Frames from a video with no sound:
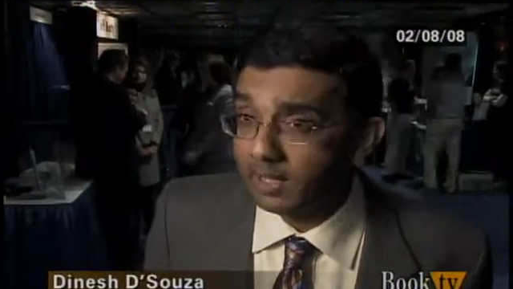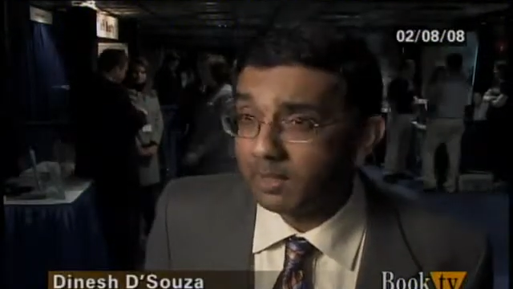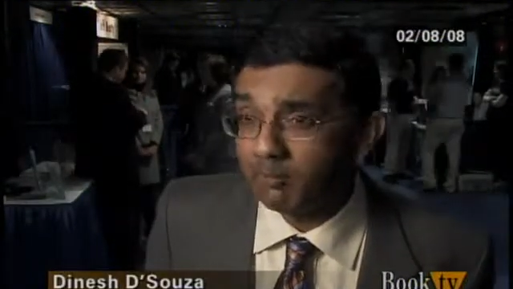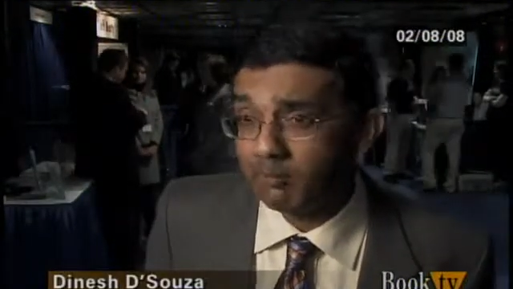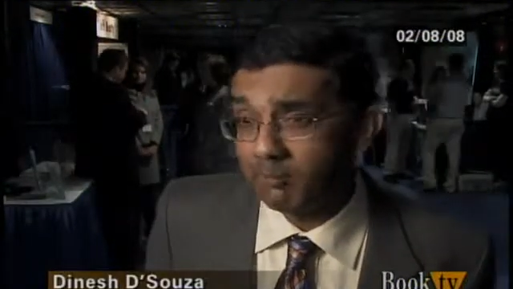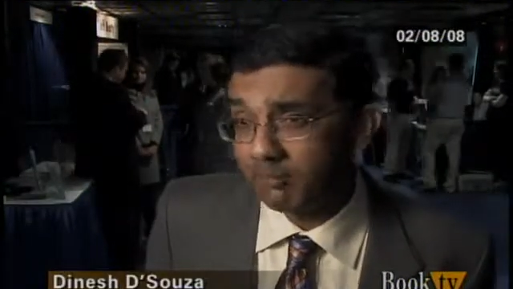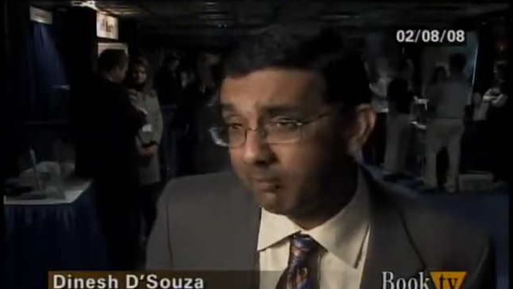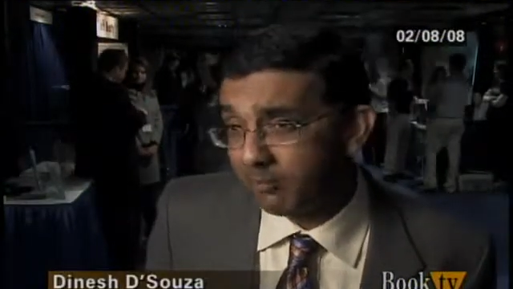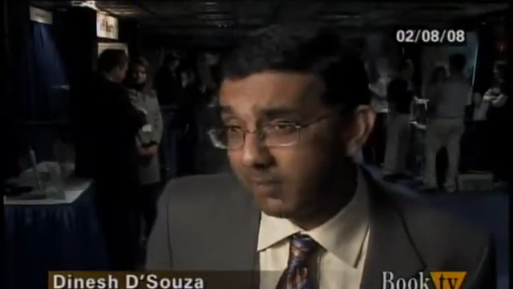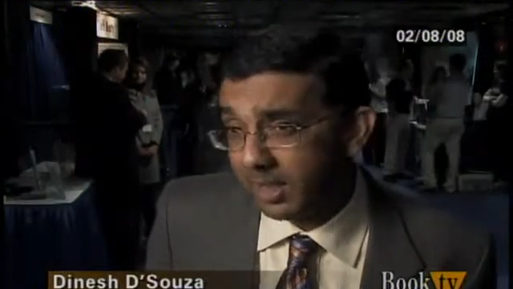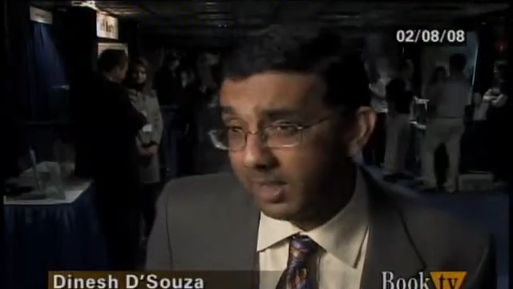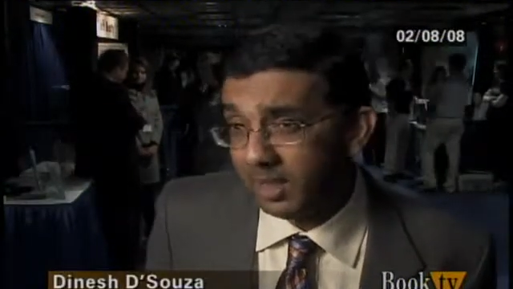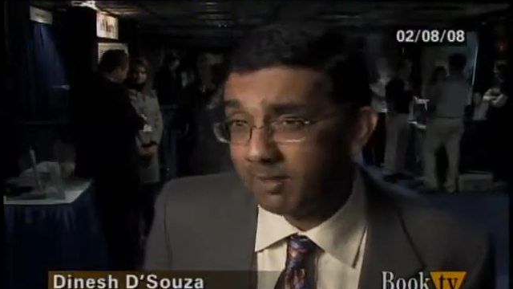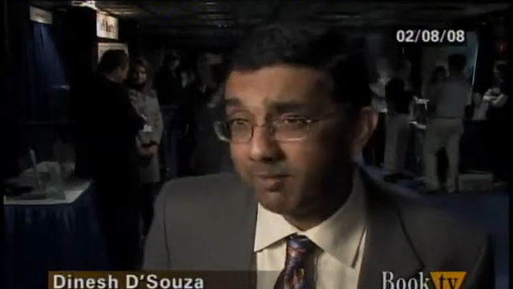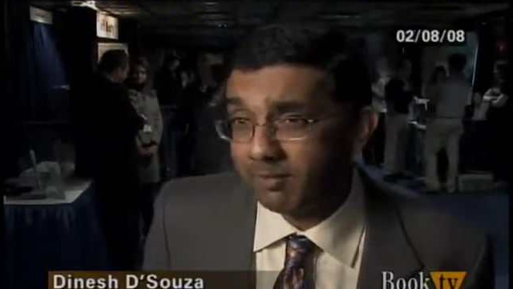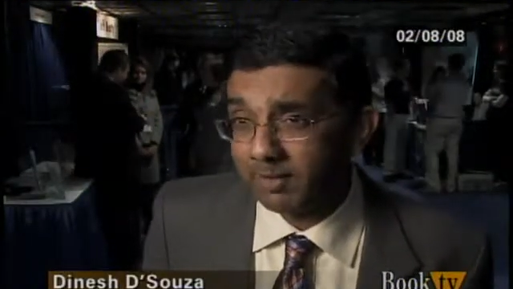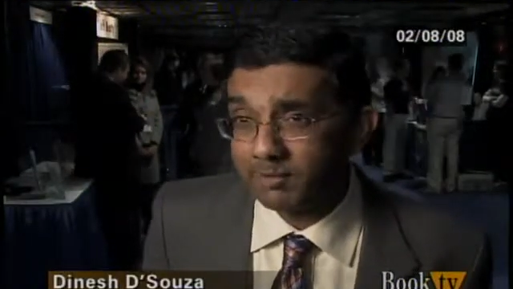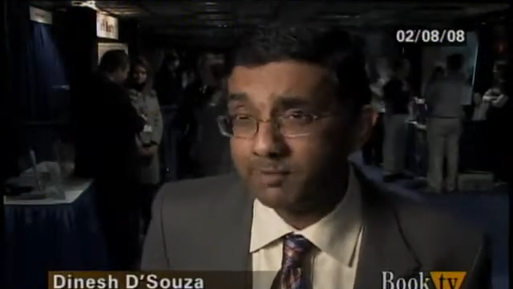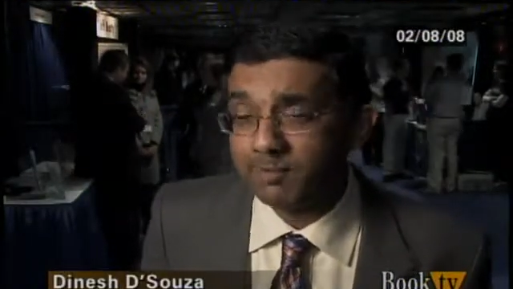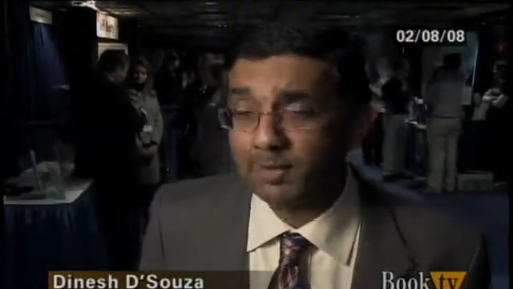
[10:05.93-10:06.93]
and many
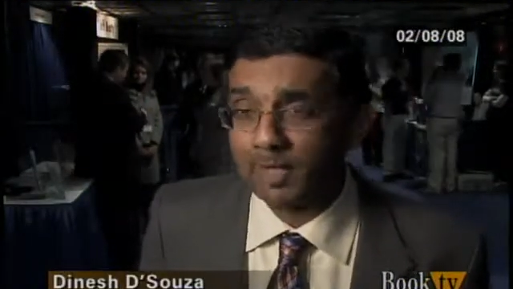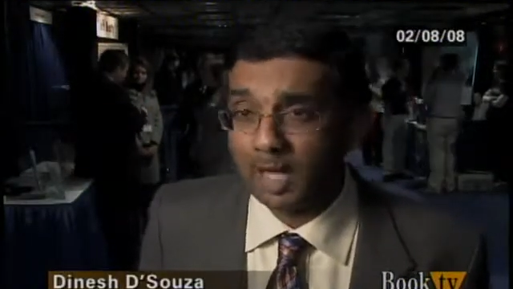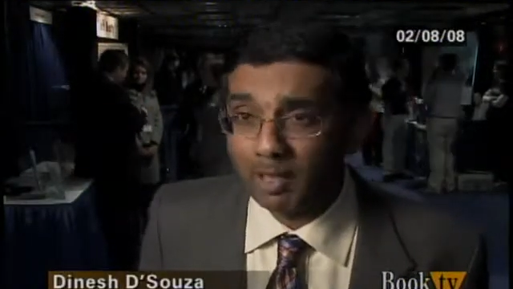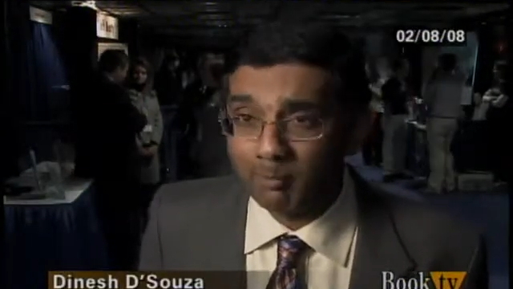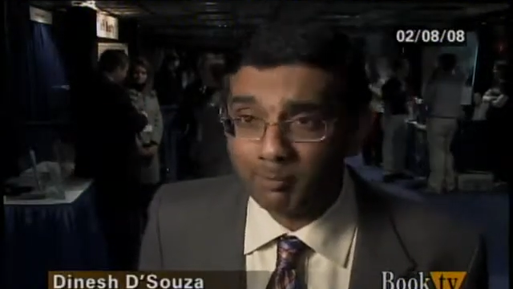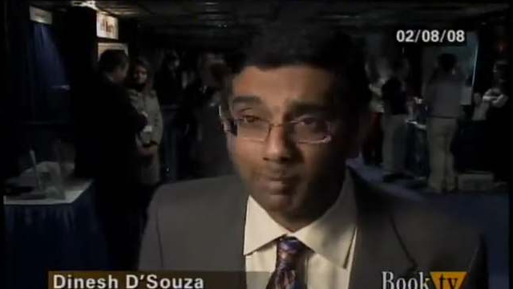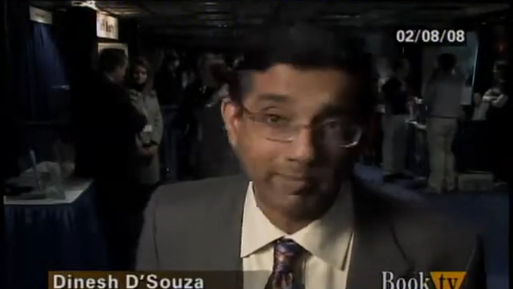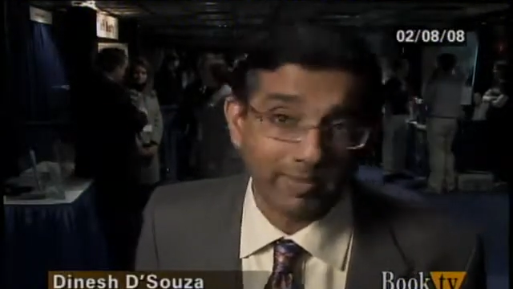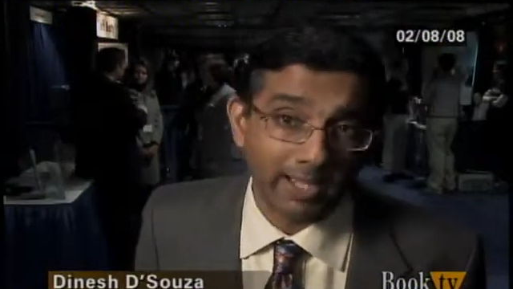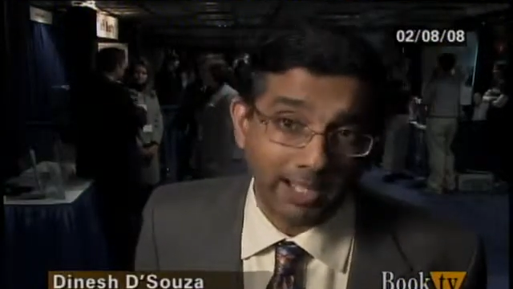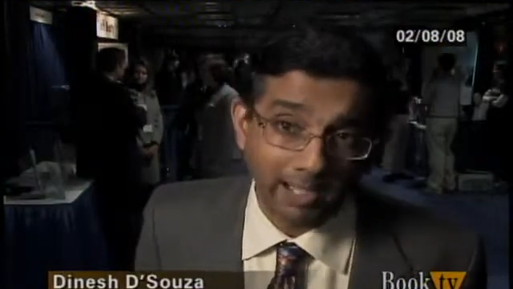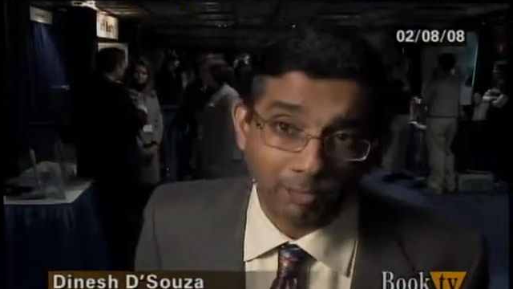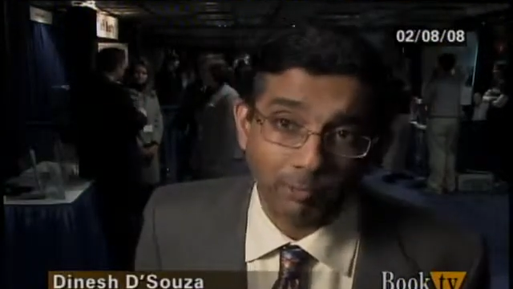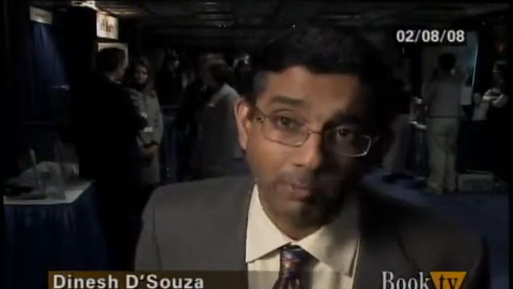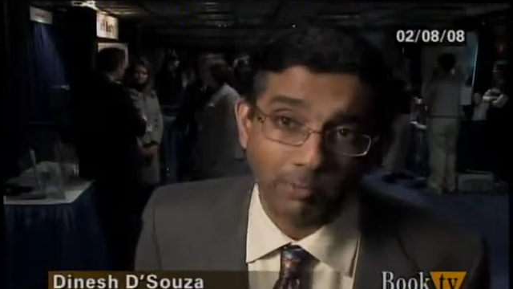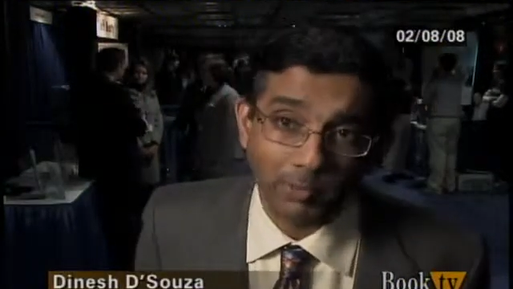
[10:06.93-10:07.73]
of us came of age